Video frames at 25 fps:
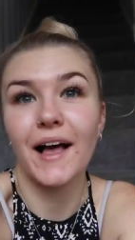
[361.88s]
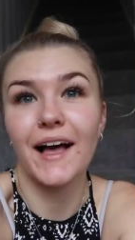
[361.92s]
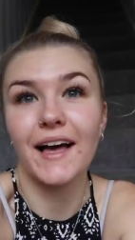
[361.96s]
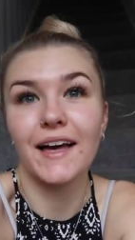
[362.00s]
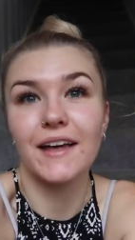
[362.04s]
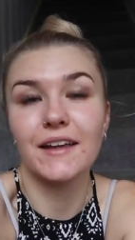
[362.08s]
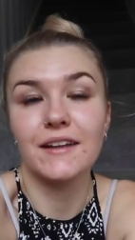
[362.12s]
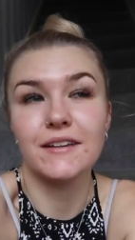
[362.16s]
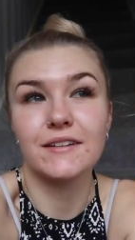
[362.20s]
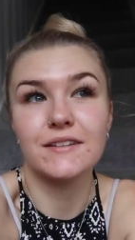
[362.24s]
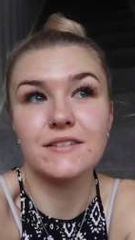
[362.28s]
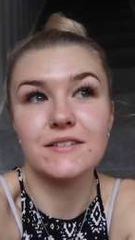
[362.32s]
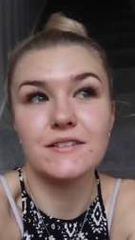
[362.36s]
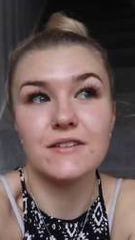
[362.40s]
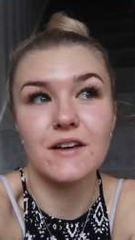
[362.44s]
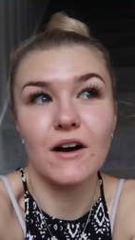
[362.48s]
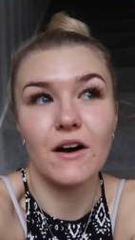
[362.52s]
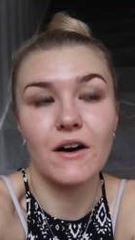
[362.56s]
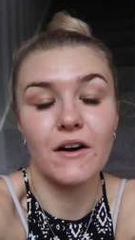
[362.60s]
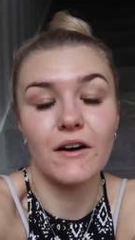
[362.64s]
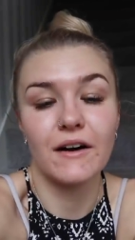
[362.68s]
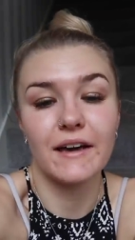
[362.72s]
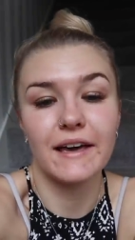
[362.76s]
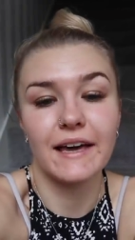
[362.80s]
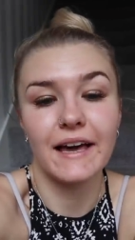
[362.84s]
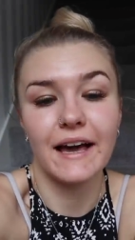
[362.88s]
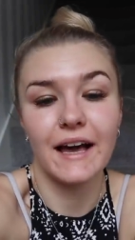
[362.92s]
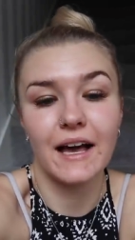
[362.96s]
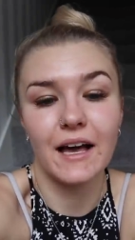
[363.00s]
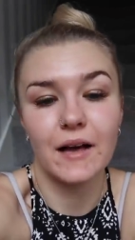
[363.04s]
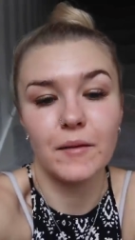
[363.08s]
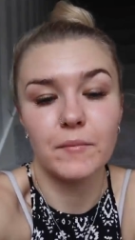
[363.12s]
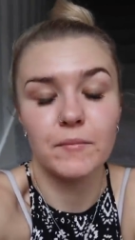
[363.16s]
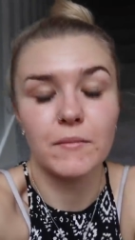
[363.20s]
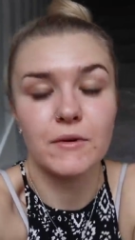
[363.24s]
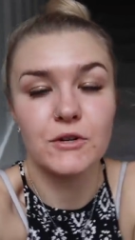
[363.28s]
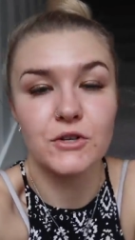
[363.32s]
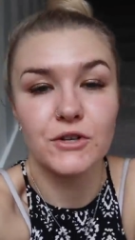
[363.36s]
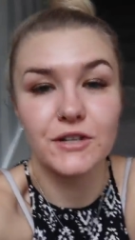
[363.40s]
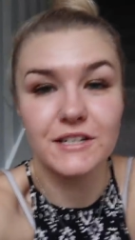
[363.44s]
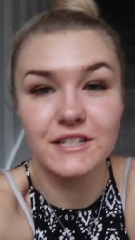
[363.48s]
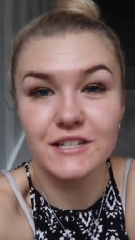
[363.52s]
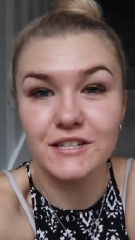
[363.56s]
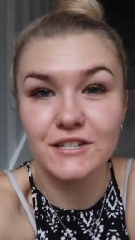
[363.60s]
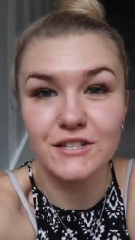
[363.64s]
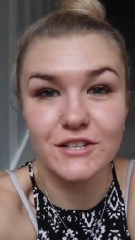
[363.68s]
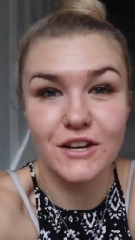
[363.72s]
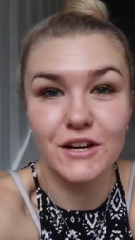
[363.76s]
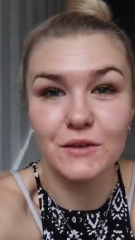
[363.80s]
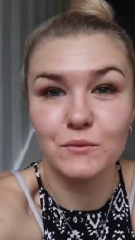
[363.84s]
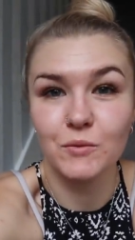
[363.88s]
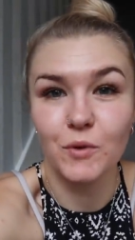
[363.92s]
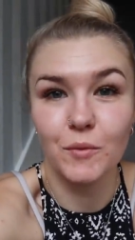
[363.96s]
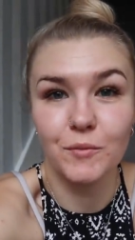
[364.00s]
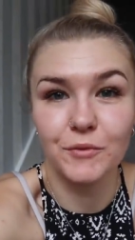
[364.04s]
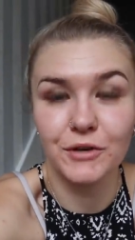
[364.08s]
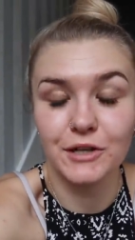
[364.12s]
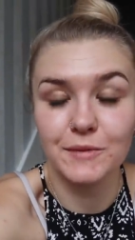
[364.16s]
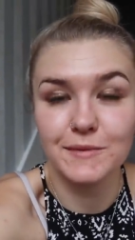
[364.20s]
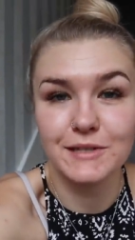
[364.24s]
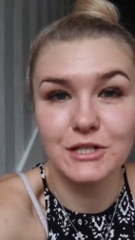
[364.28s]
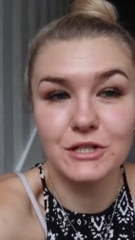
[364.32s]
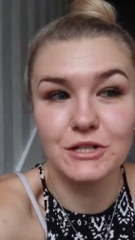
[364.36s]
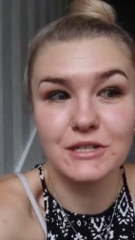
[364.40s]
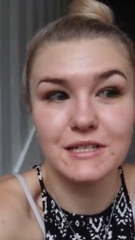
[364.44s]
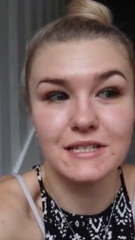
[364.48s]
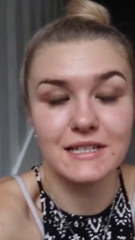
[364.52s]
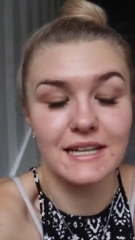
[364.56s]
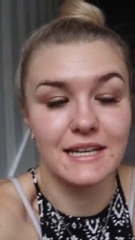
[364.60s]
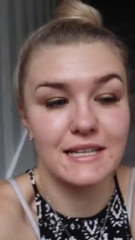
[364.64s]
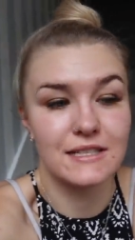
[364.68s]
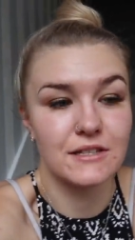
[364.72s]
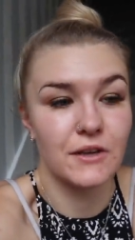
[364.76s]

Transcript: and I am trying to decide what I'm going to be doing today.